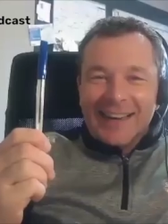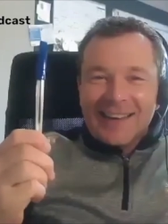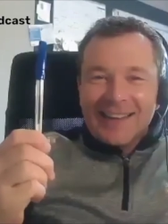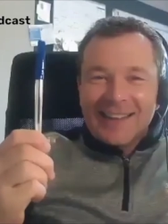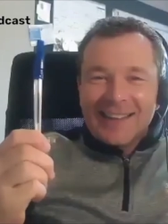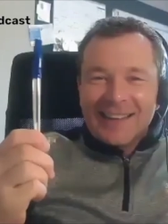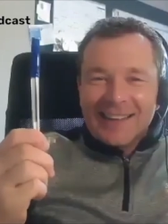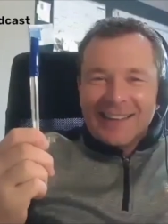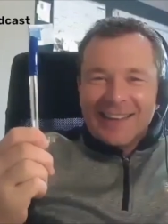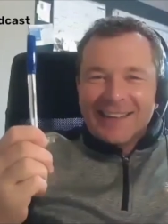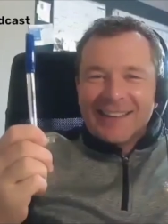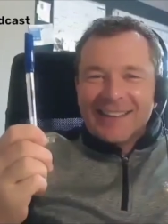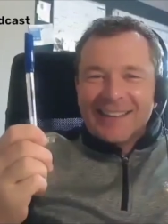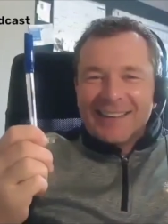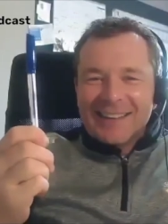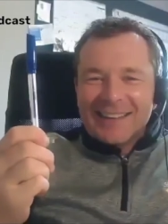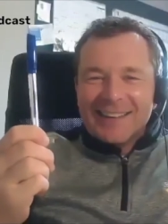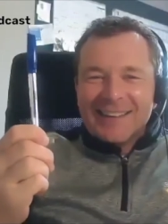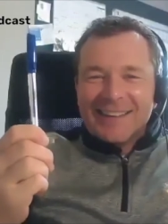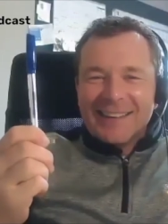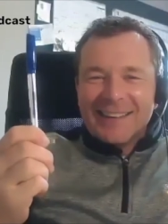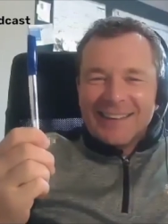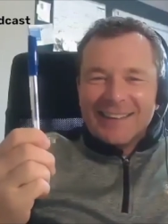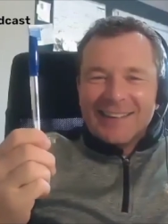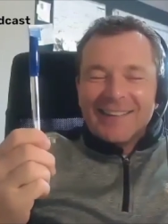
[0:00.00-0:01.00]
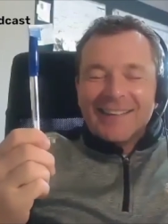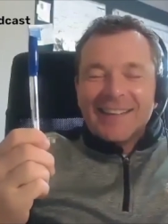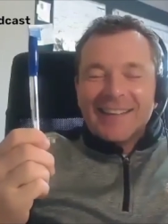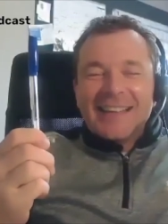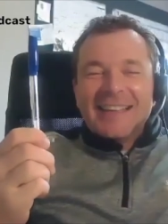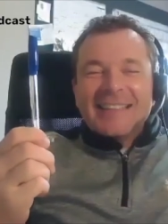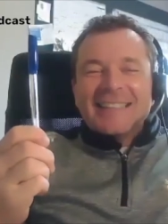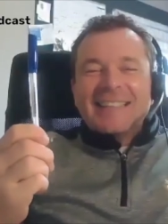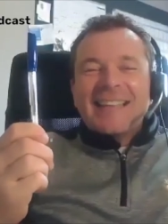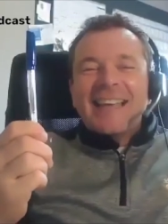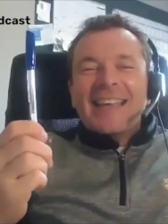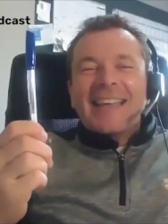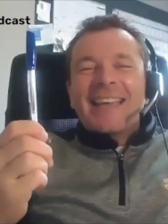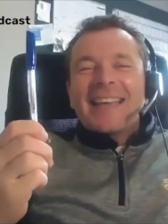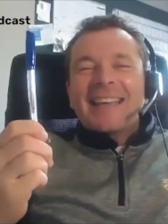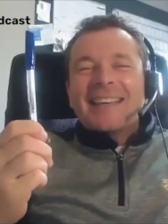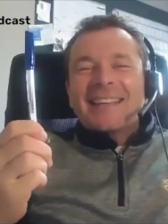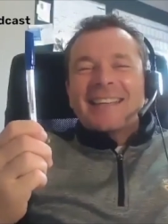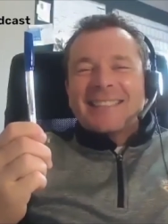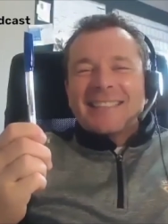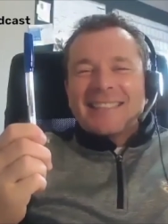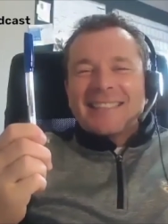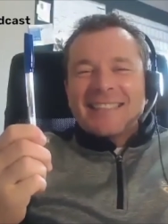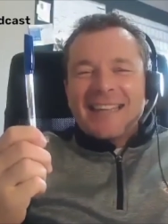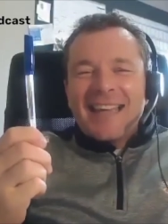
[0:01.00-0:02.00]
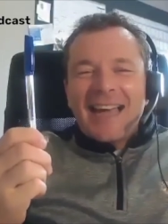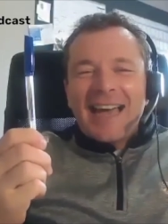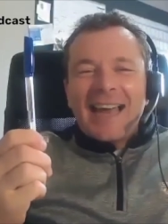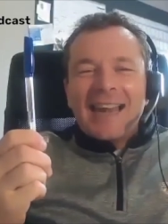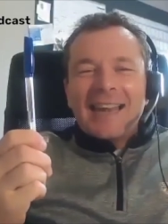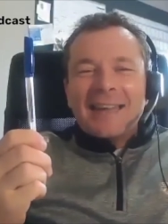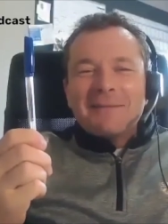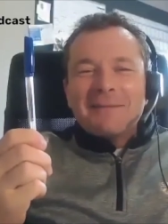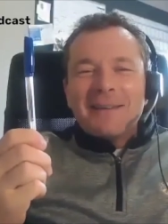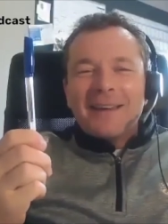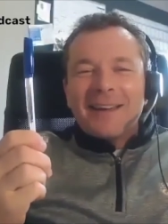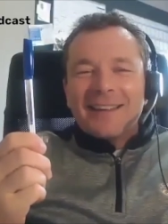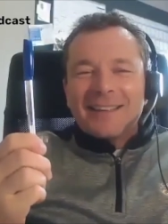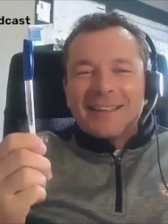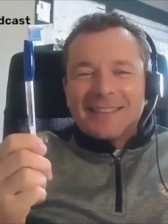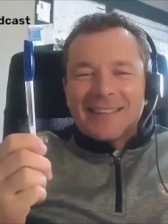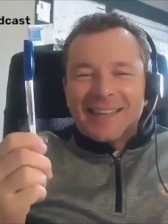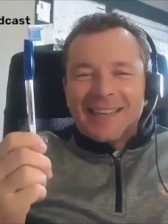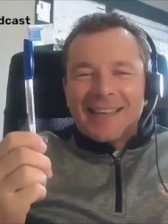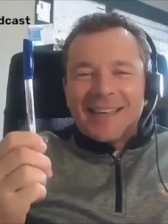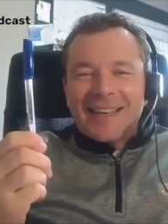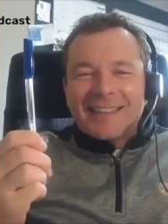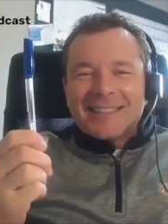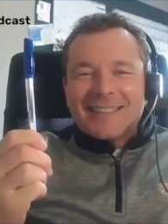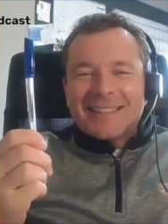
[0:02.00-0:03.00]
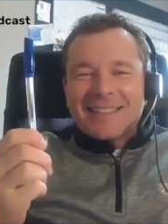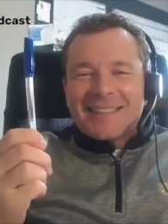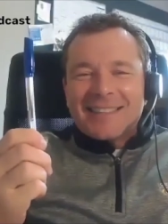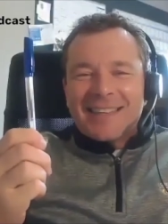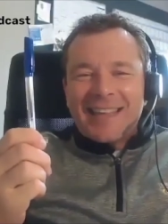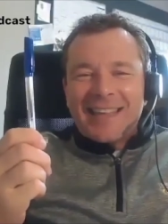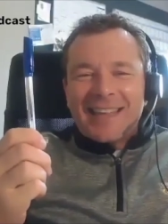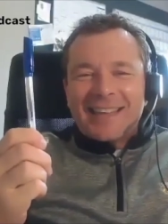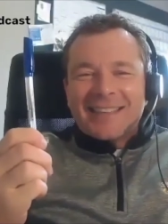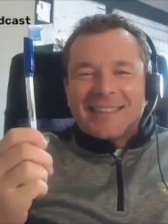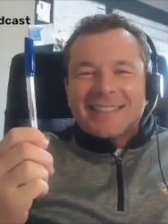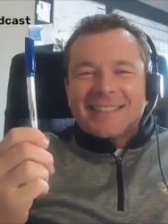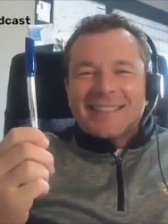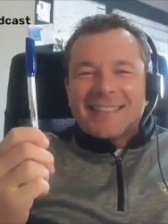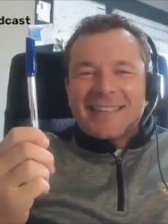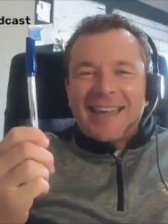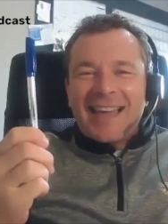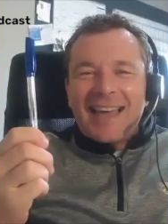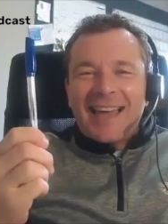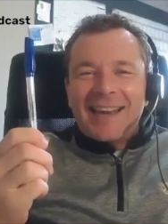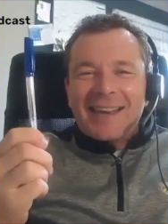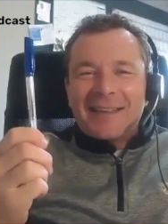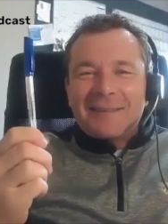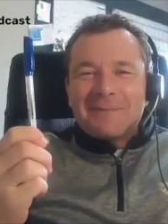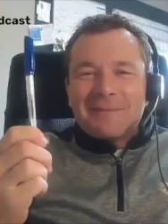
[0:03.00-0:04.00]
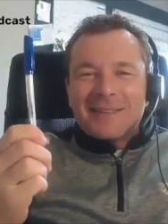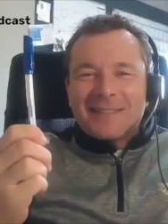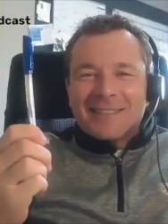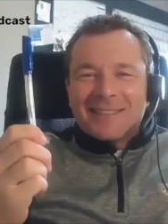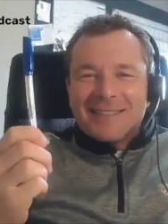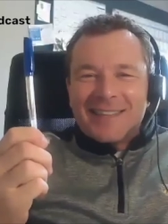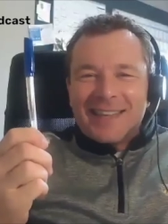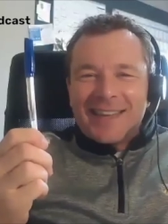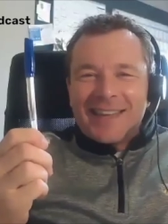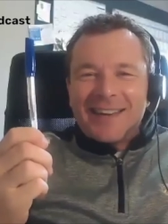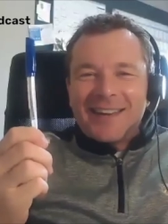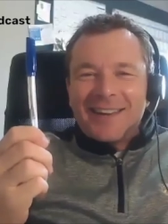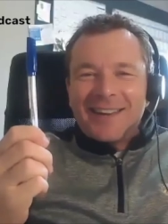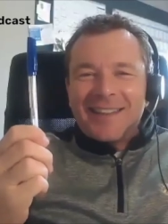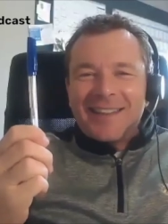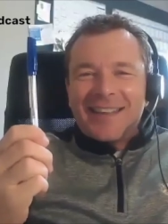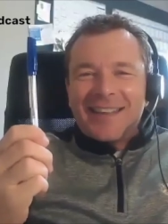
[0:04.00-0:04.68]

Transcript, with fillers: like an like antenna. Excalibur, like Excalibur sticking in the